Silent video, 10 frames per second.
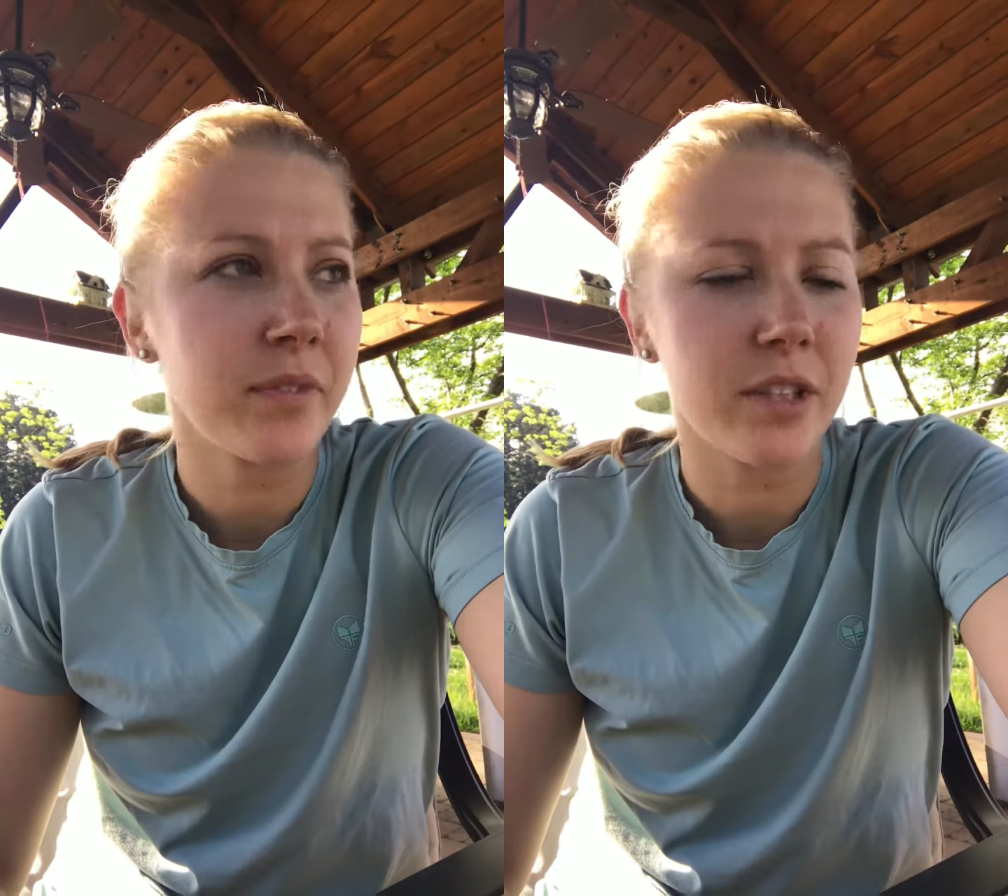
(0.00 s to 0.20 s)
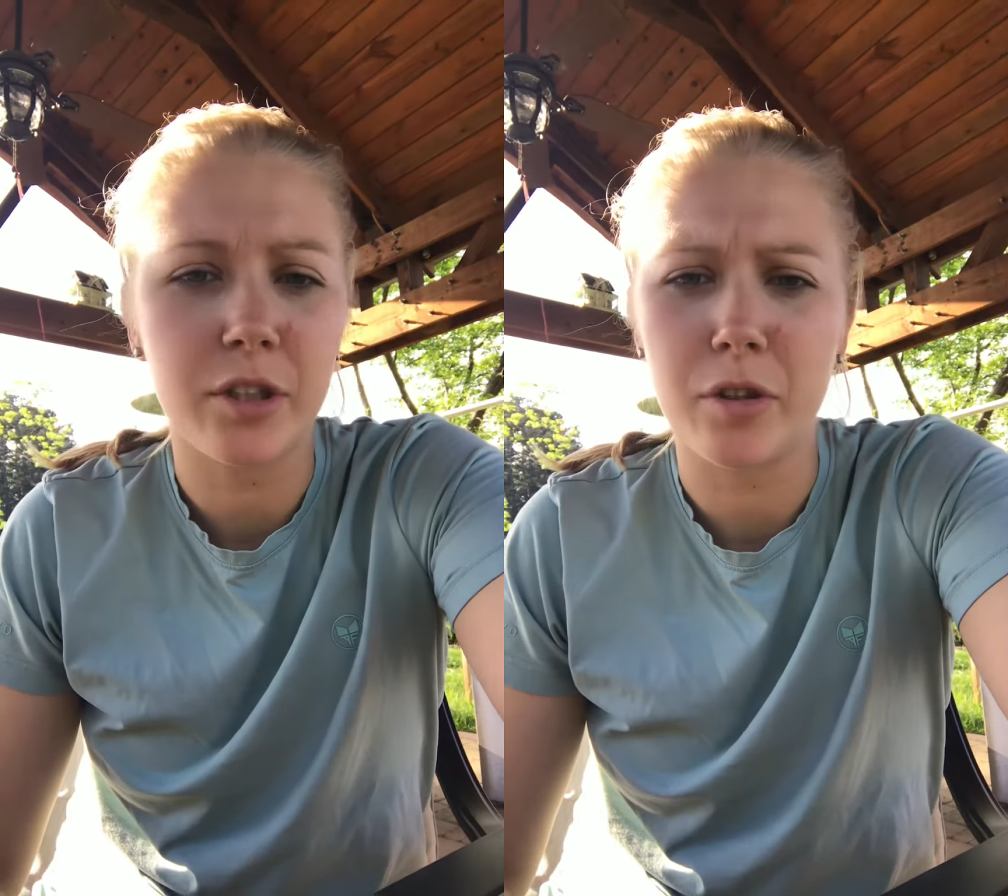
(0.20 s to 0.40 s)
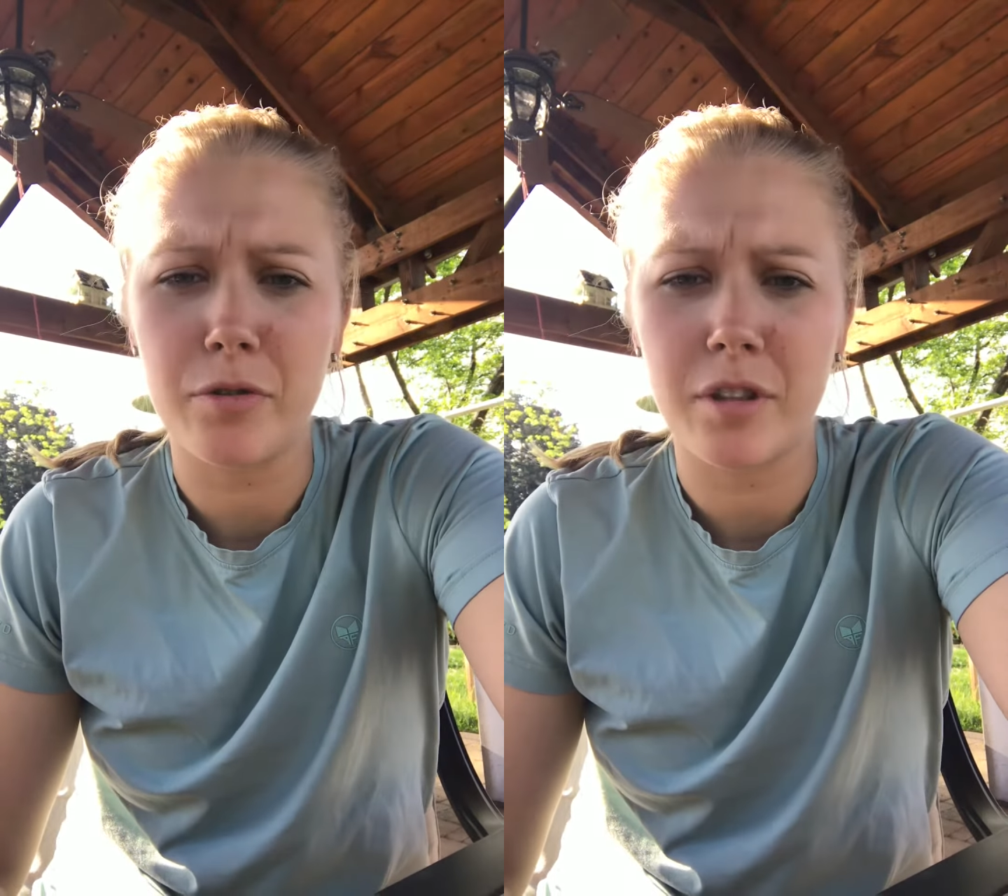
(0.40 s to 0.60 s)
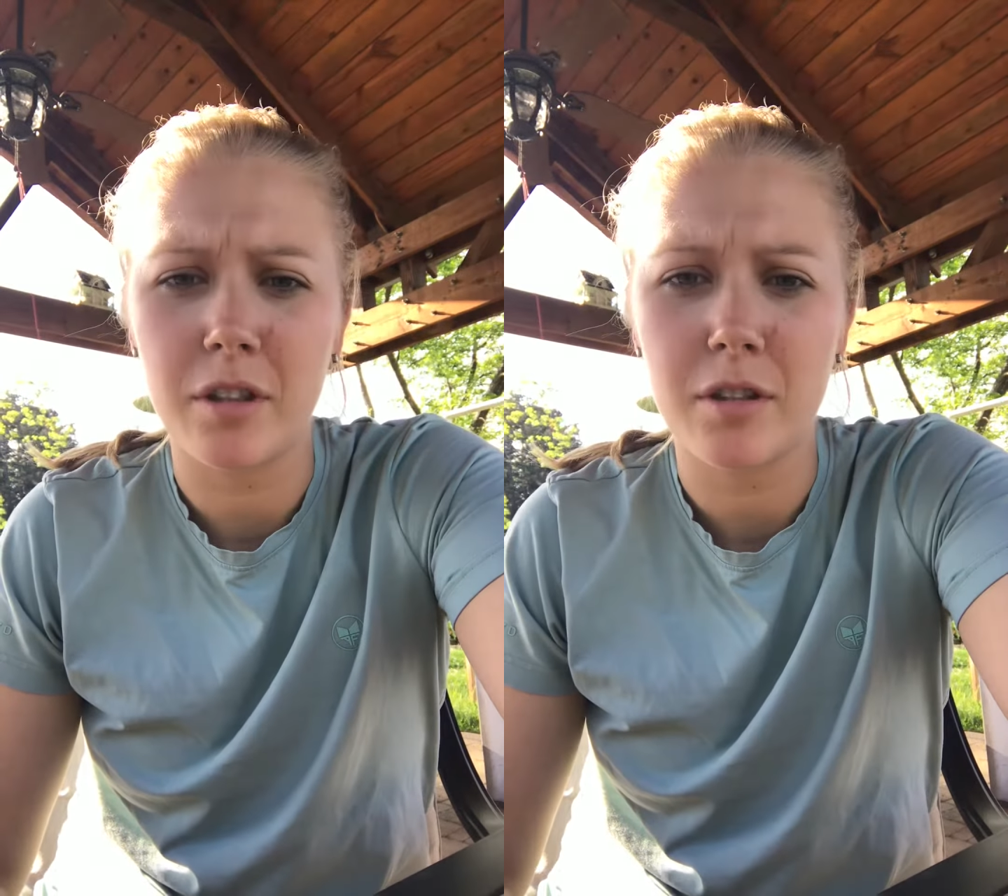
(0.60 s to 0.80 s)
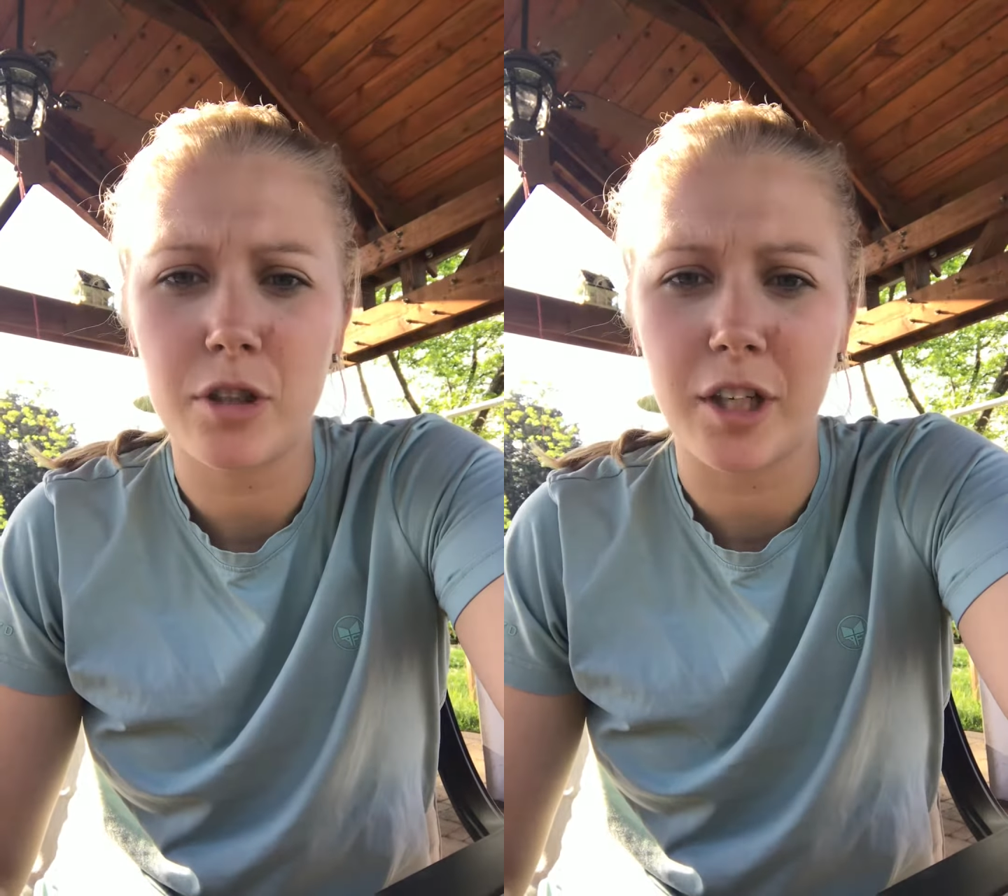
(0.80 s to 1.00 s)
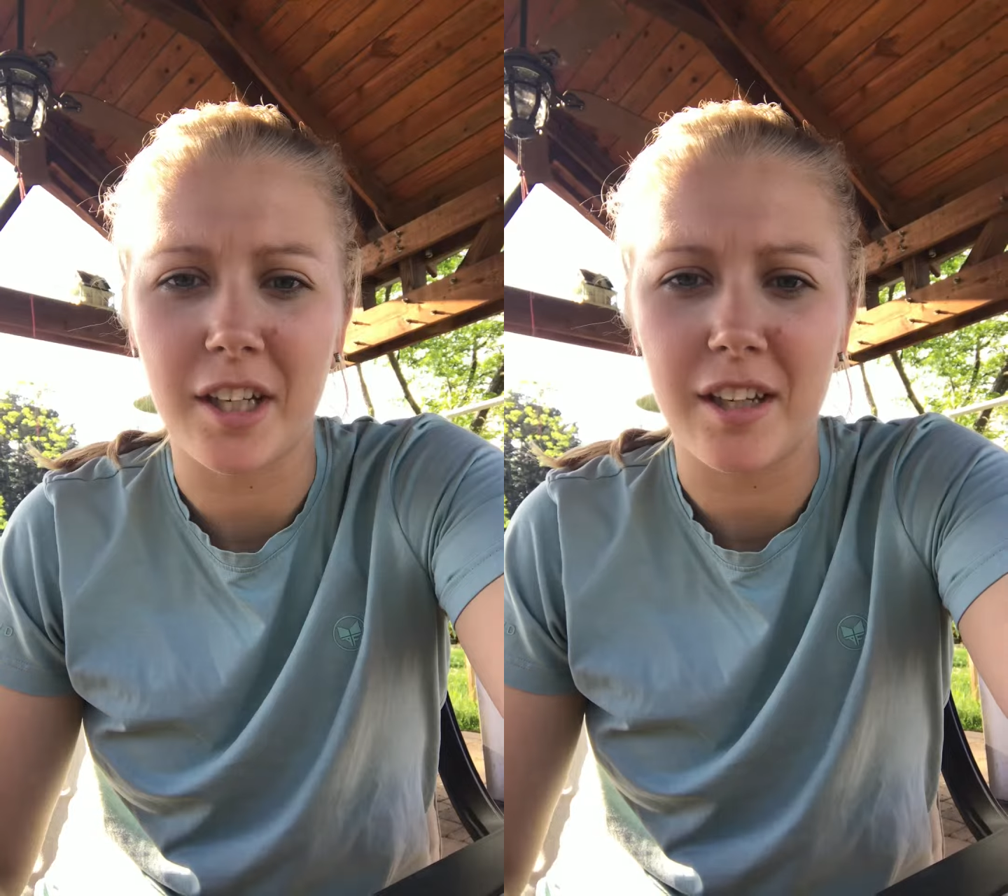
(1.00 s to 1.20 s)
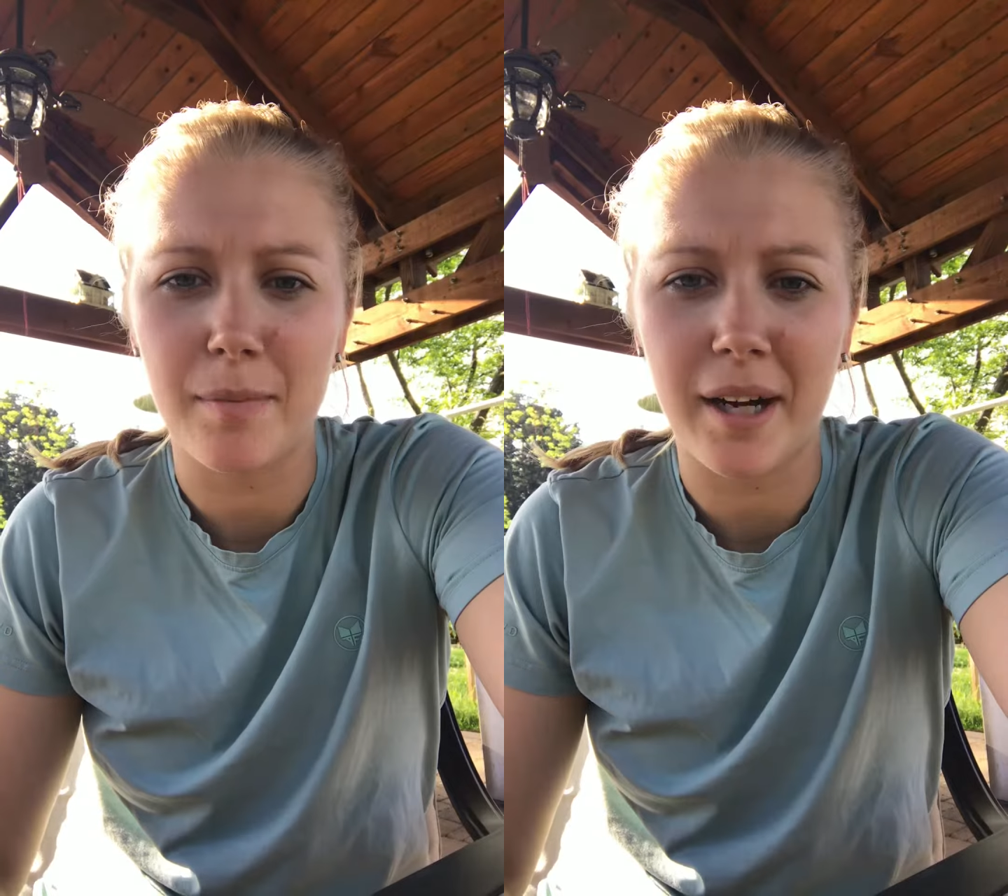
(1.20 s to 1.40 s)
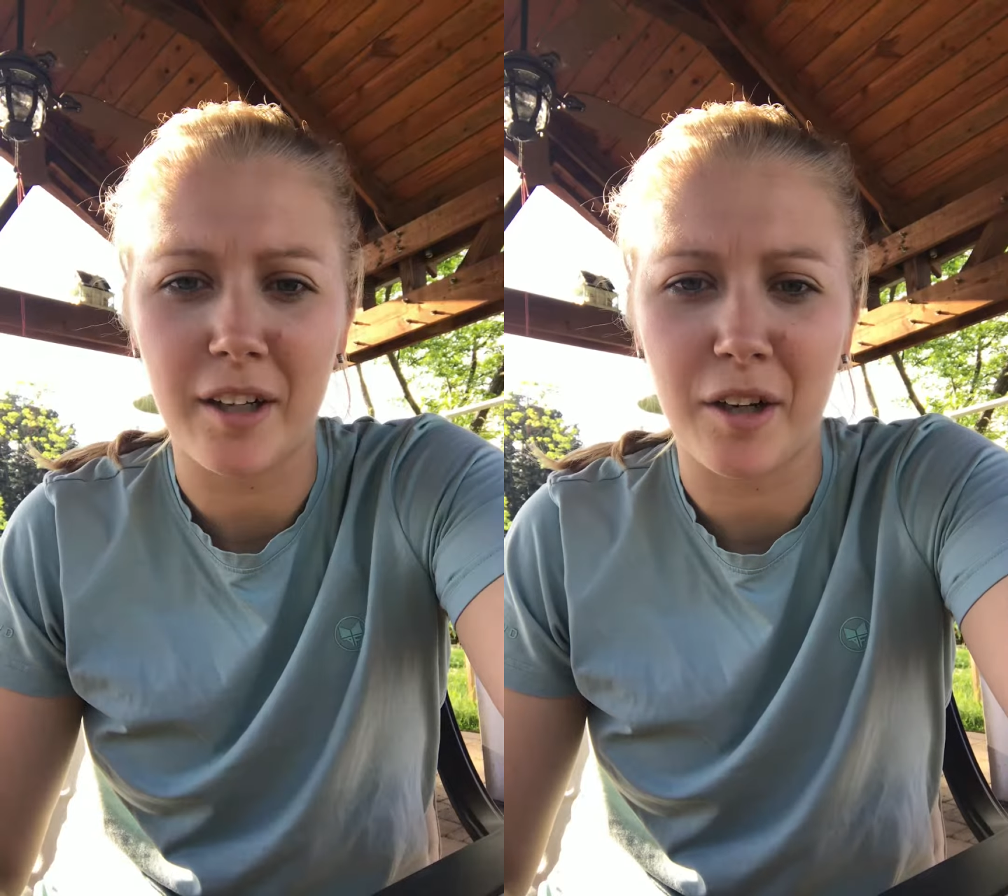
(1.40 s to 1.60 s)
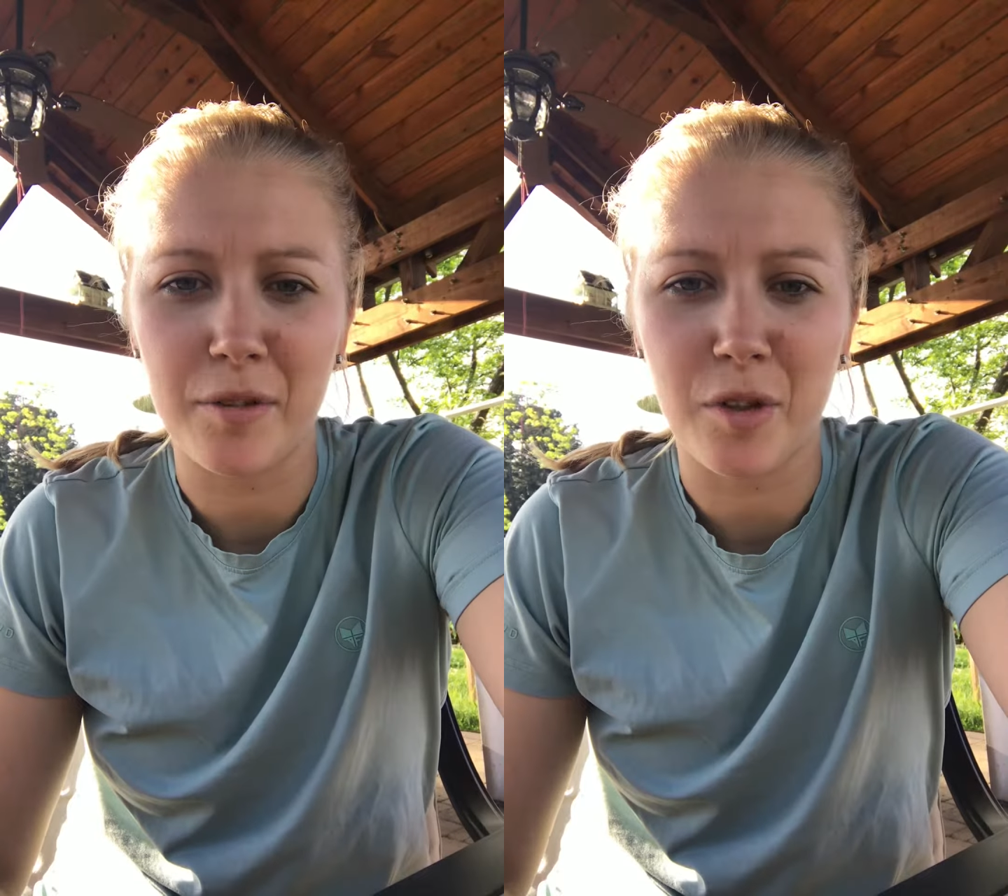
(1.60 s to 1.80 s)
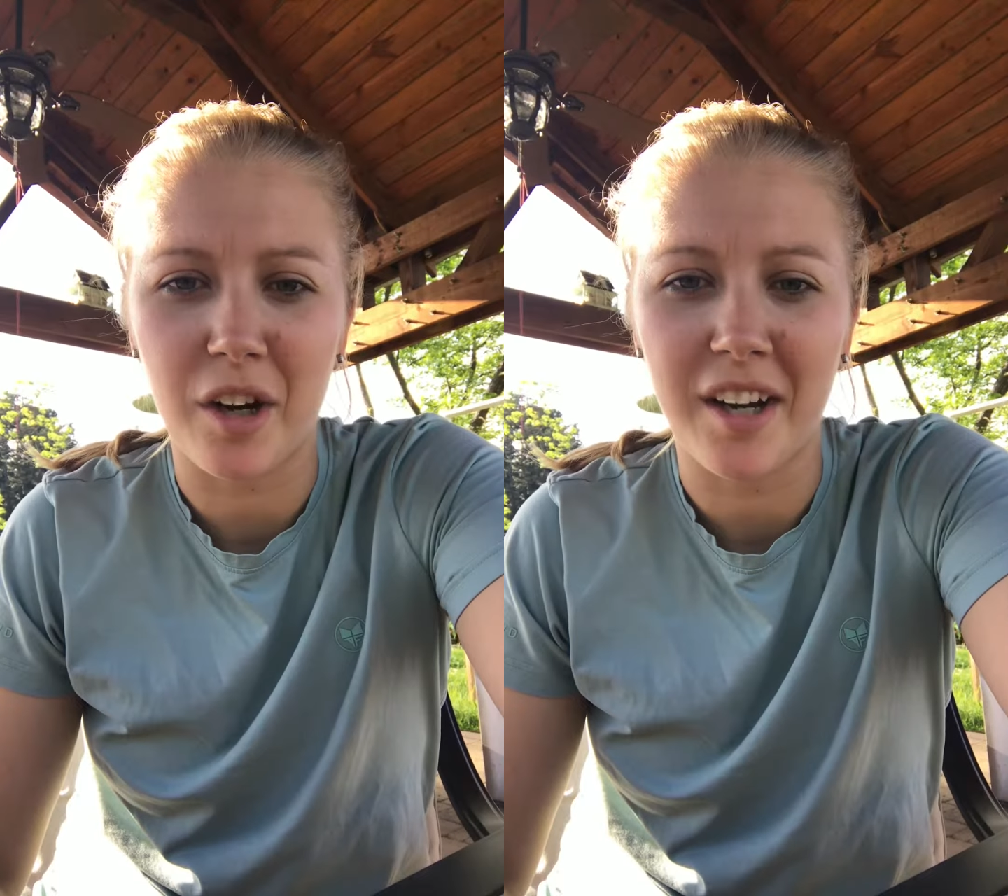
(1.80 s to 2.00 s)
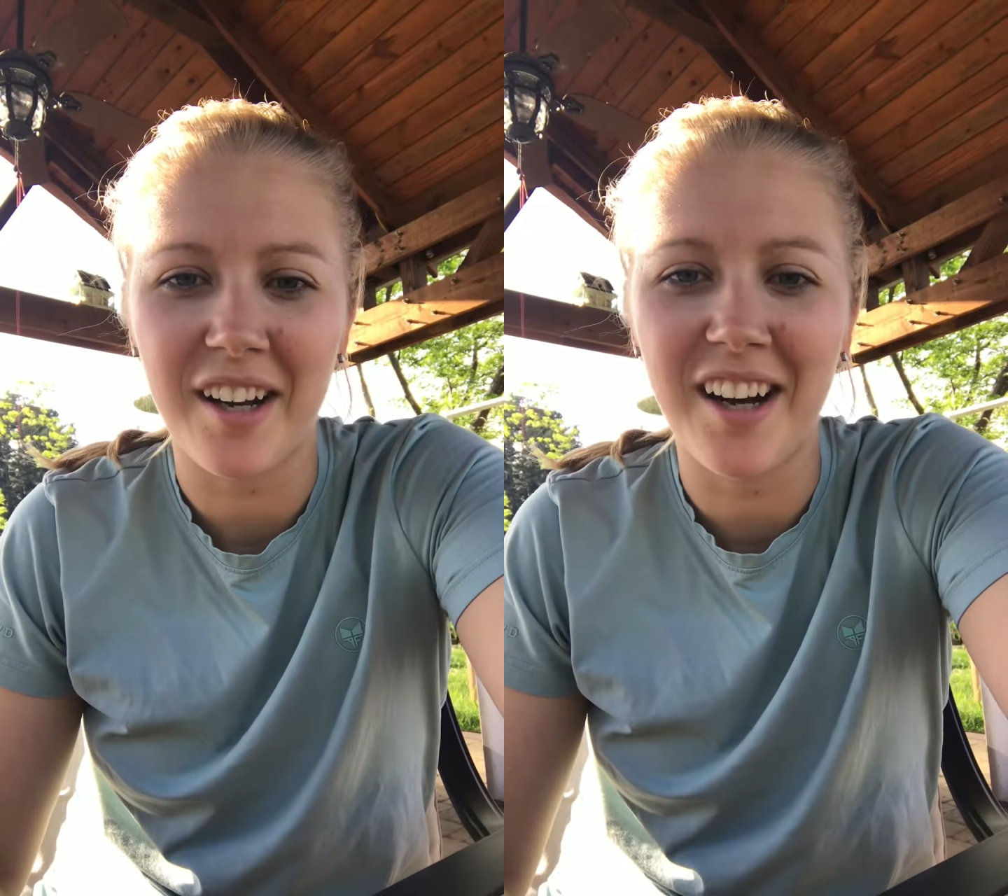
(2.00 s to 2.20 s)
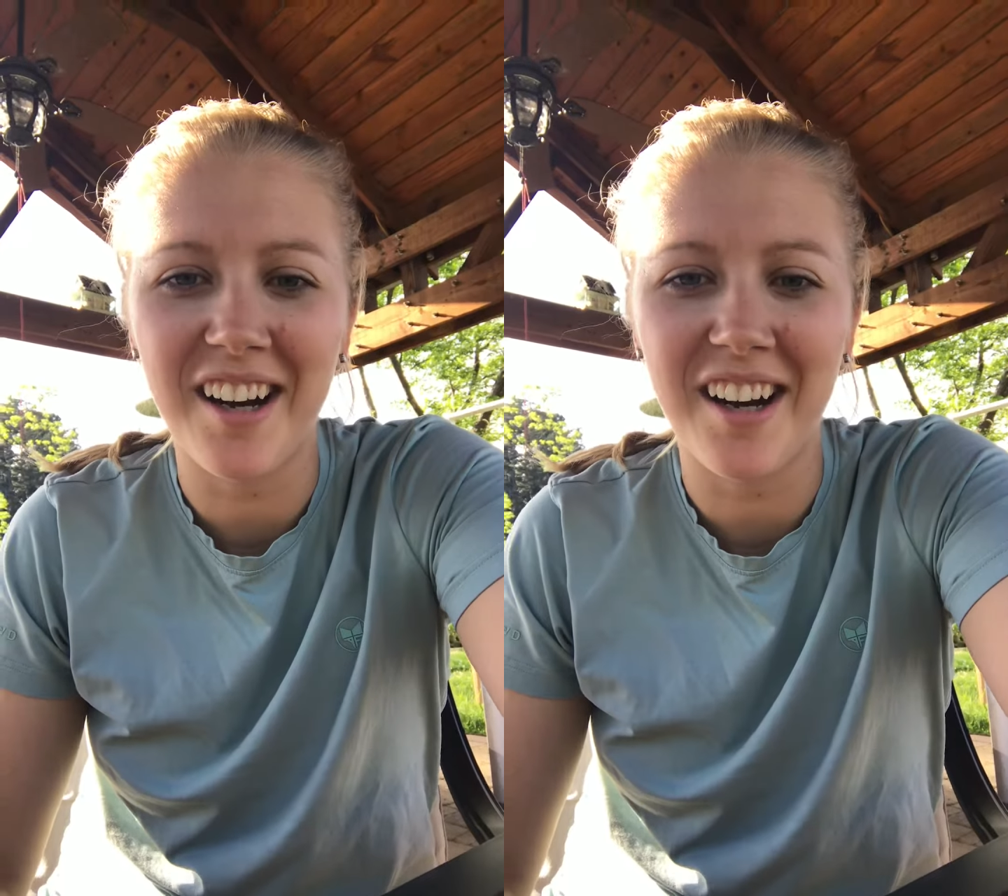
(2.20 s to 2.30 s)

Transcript: Excuse the chicken in the background, sorry.